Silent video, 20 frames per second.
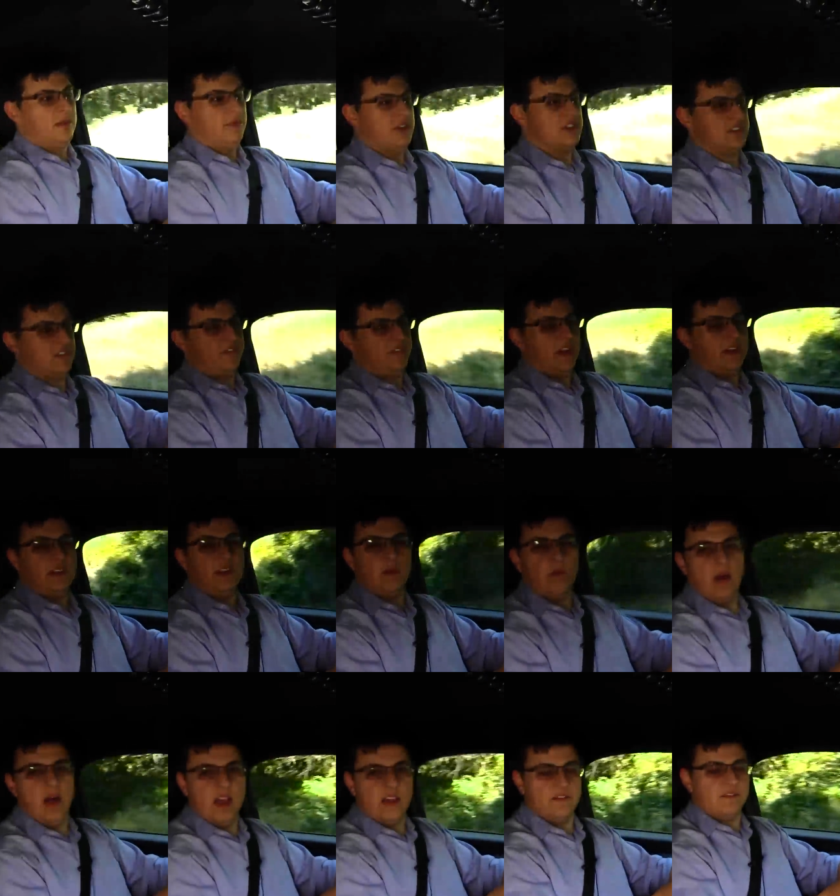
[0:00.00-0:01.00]
which are fairly
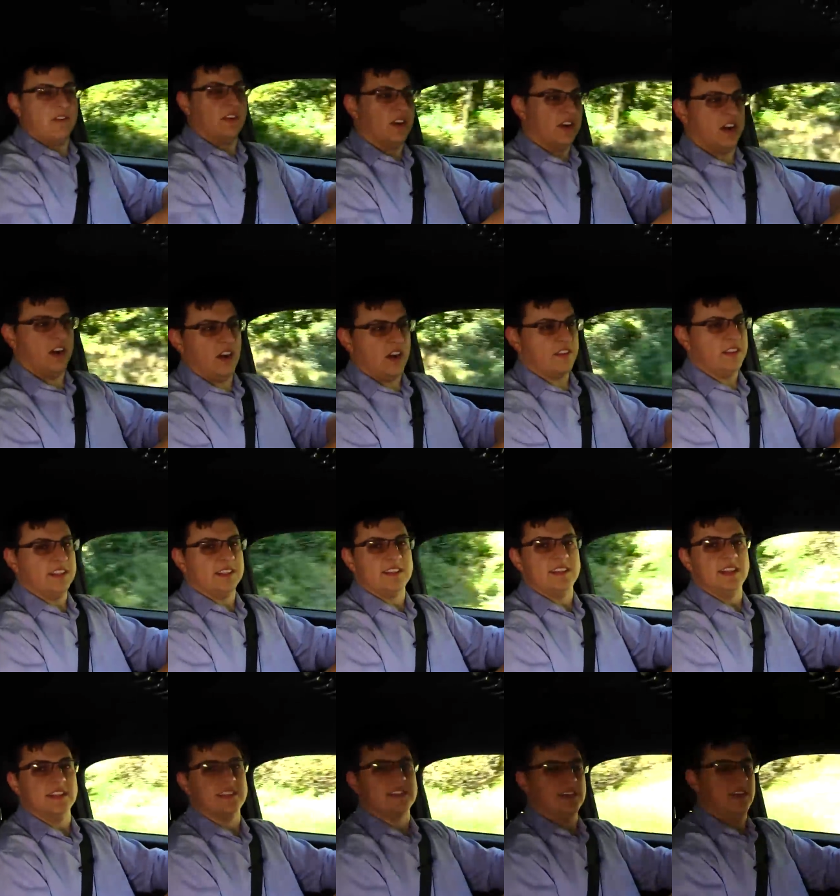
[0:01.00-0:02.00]
wide for a car that's
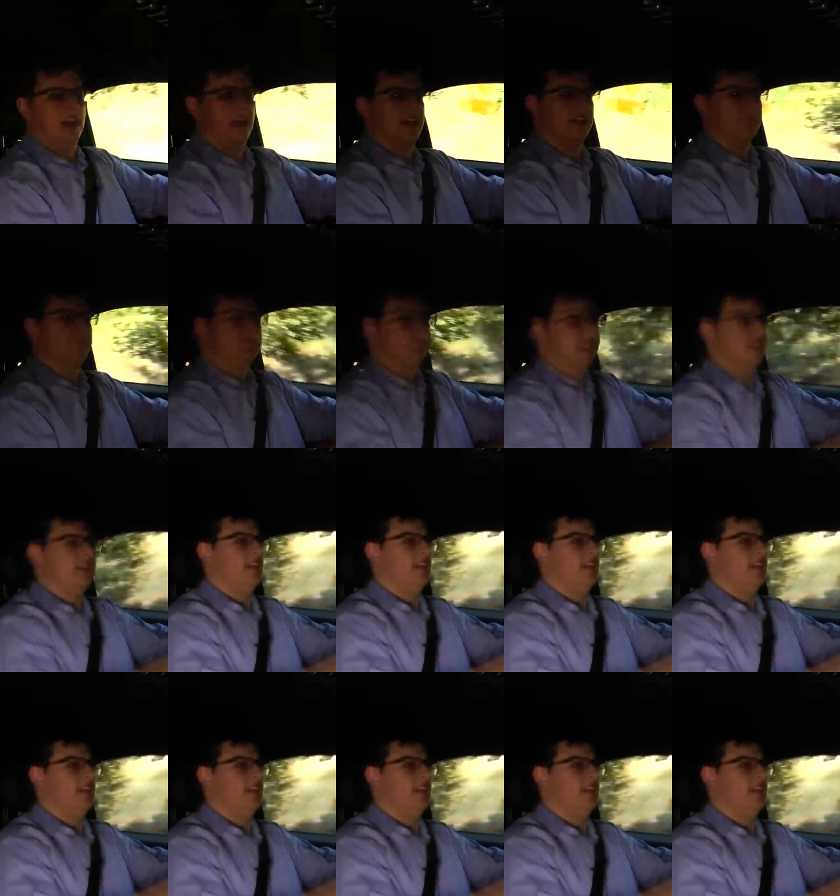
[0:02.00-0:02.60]
this light.